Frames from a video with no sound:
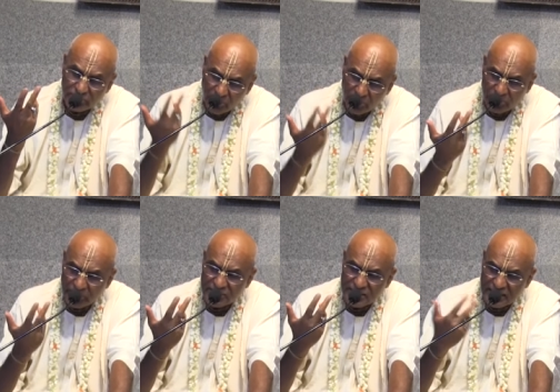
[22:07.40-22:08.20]
no
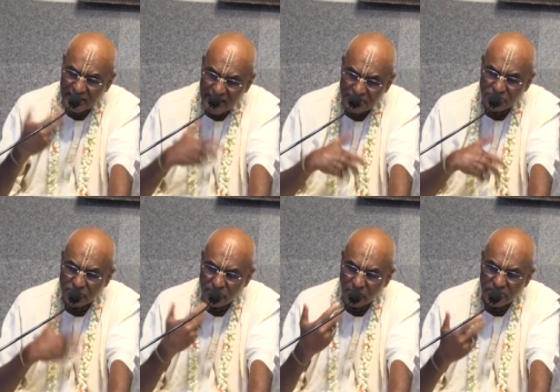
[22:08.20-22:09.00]
it is a gradual
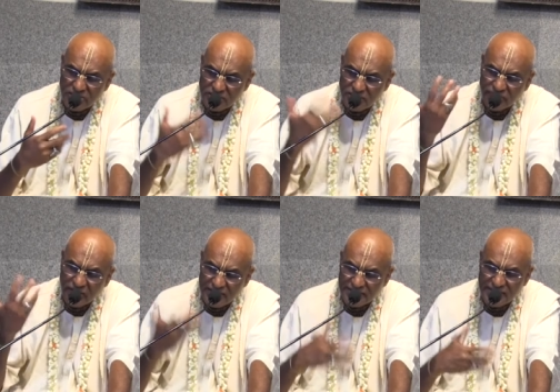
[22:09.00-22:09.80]
process of
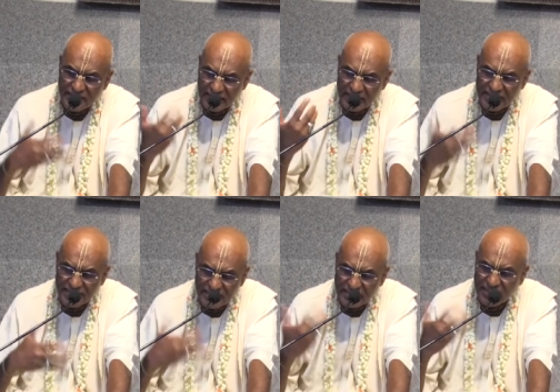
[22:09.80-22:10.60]
cleansing
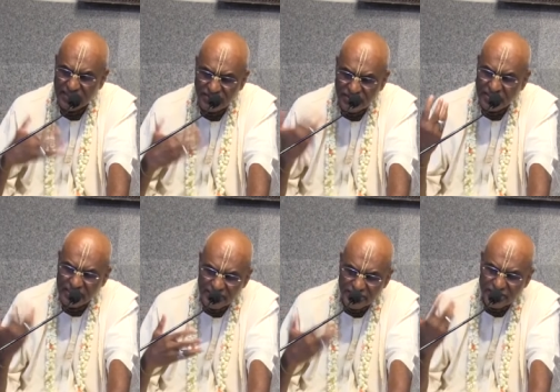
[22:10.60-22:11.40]
cleansing cleansing
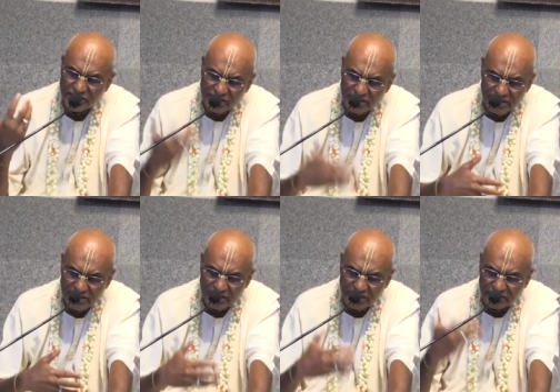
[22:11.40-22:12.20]
cleansing
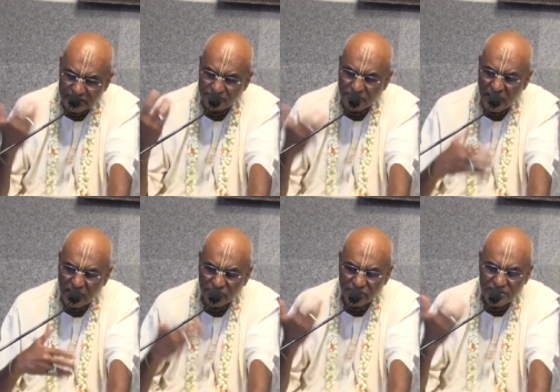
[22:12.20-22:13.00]
cleansing nityam
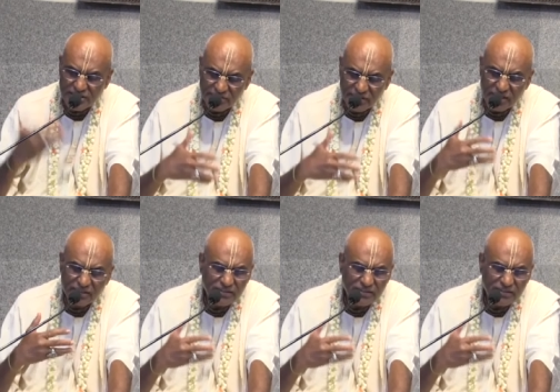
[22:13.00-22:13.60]
bhagavata sevaya